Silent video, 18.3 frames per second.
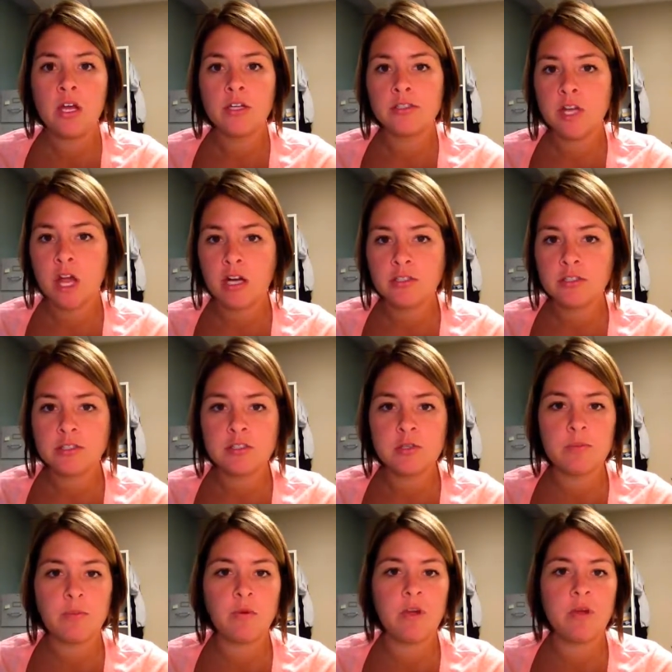doctor's
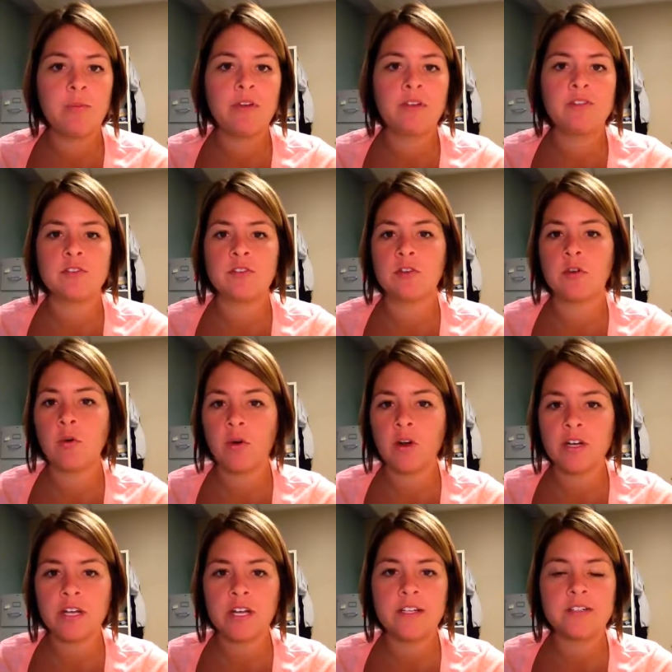appointments or
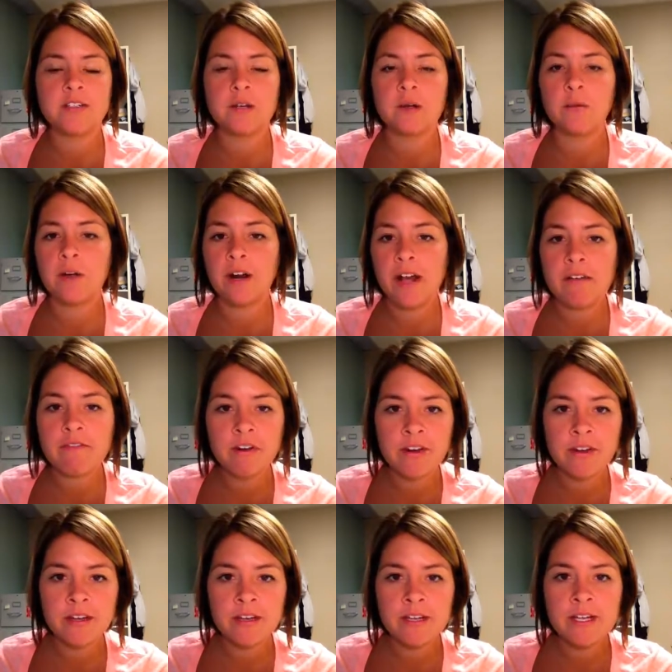court dates or
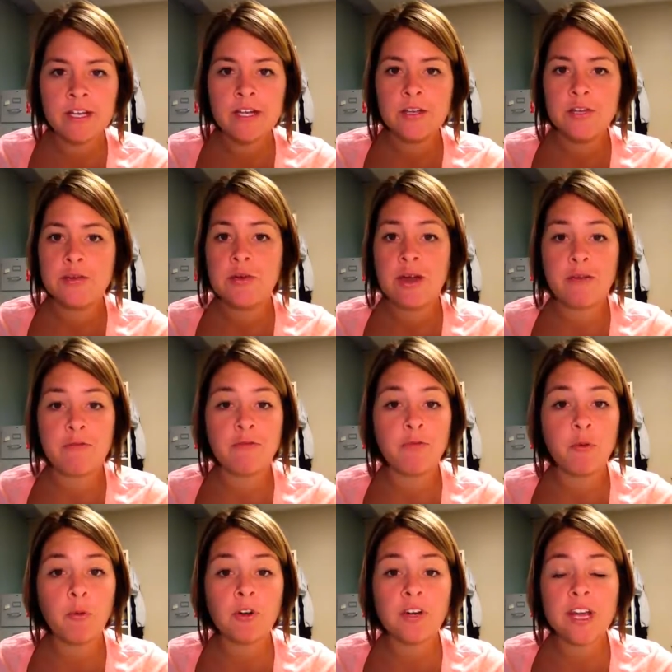whatever, you
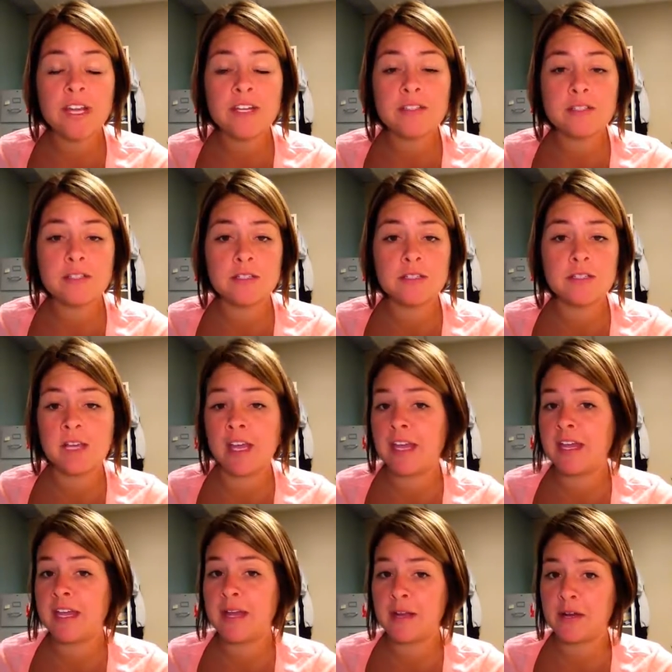have 4 days to
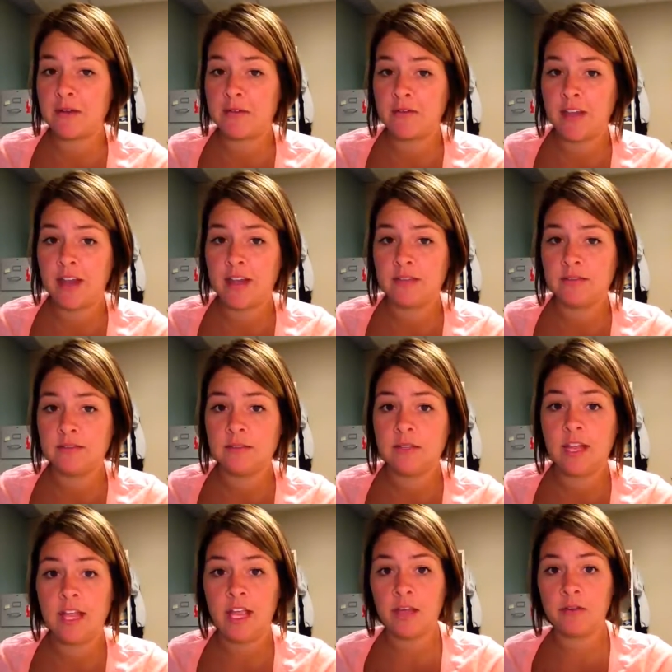take care of that,
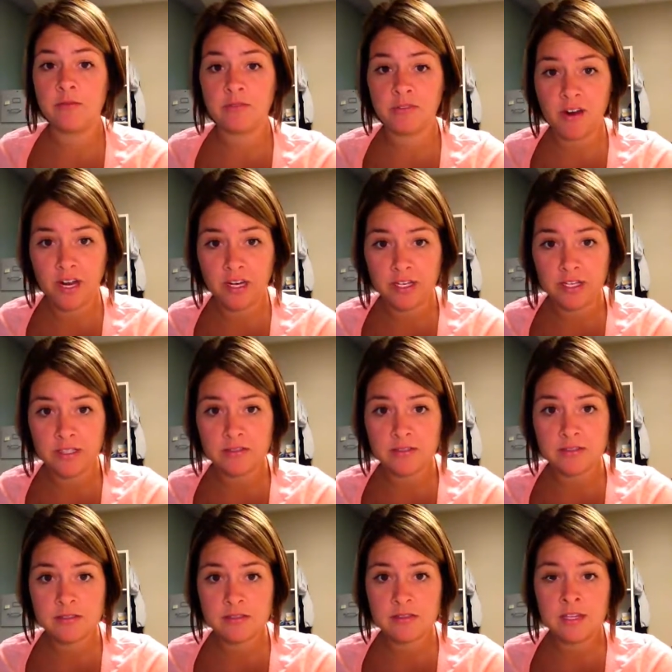and
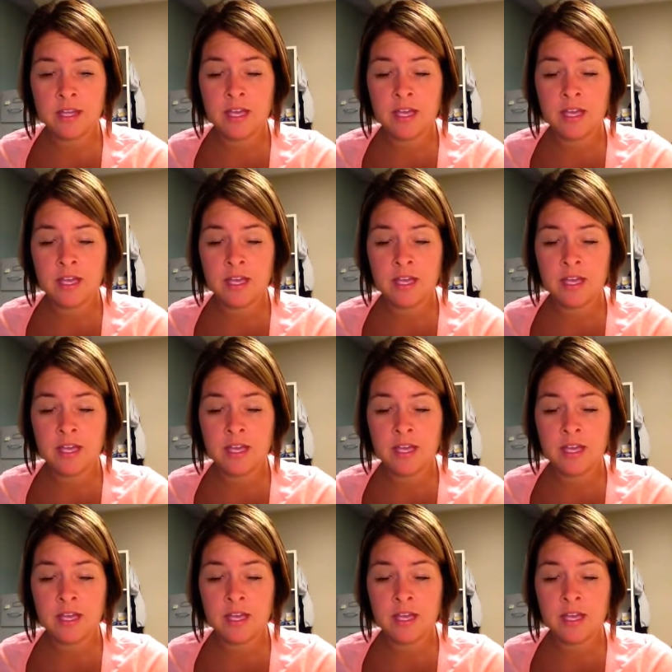Fridays.